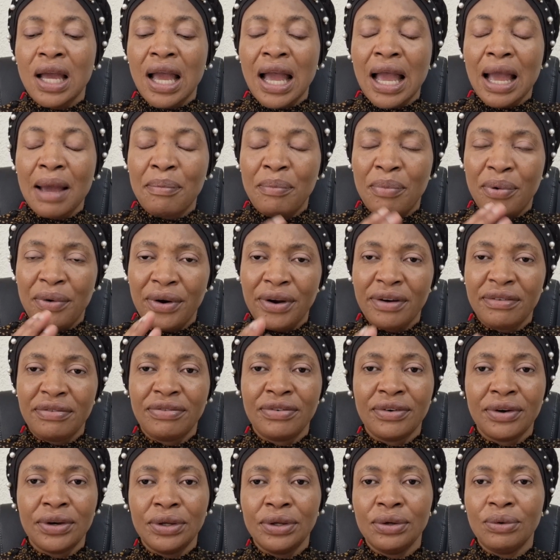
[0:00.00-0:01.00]
I pray
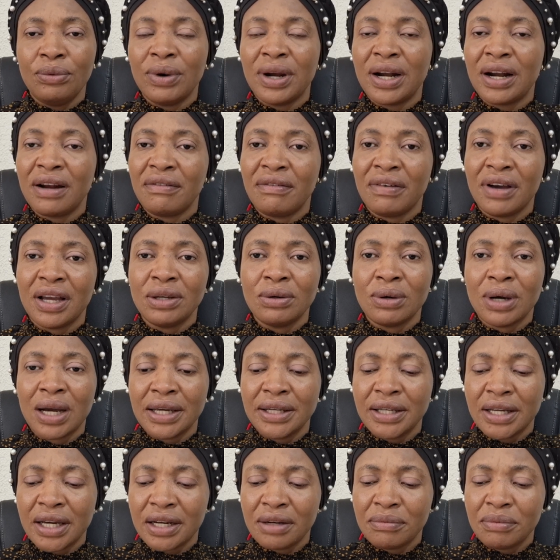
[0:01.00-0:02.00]
for you wherever you are
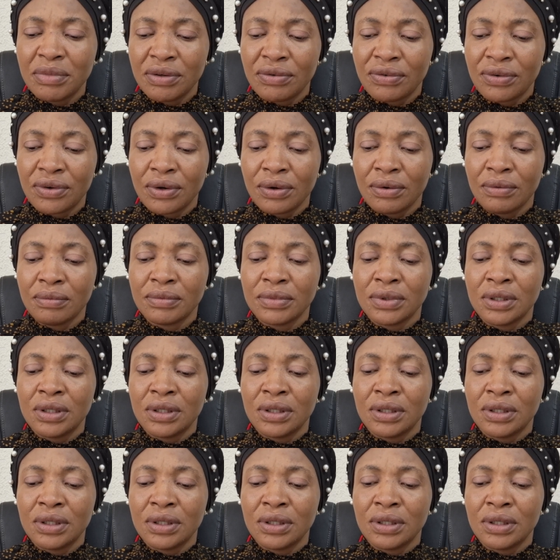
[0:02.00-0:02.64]
hearing me from.